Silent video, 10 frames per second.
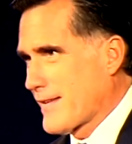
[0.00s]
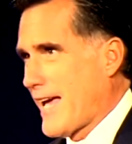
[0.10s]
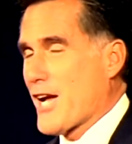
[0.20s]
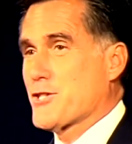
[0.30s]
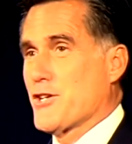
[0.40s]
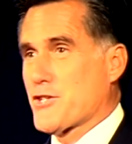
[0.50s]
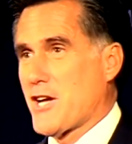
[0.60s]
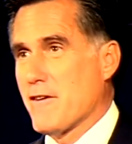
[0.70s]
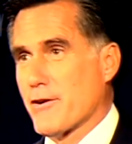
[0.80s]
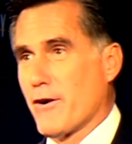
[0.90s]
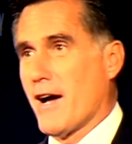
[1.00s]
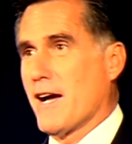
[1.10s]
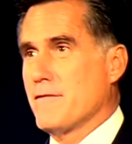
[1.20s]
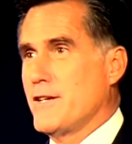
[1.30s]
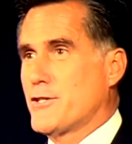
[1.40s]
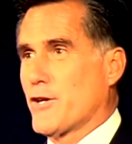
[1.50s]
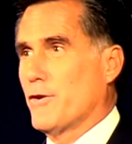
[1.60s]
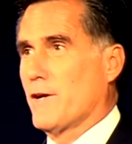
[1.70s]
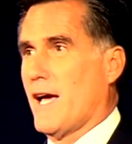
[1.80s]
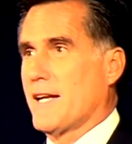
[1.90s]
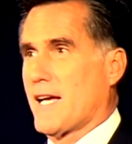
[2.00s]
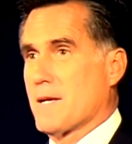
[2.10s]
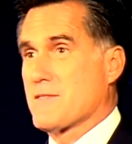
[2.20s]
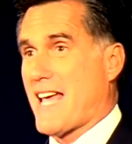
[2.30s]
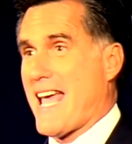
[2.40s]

Actually, as governor, I vetoed line items